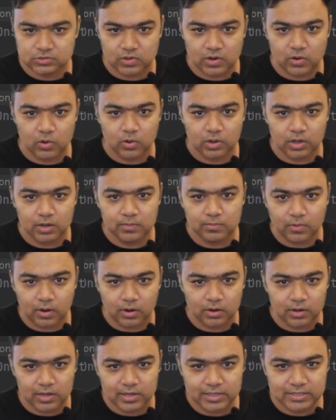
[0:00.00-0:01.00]
our local
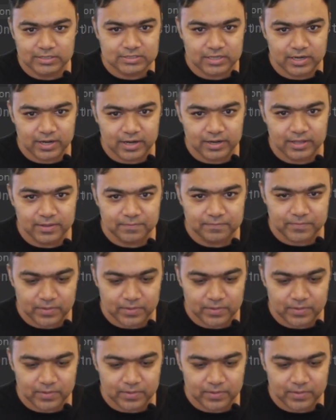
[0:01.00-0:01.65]
model is ready,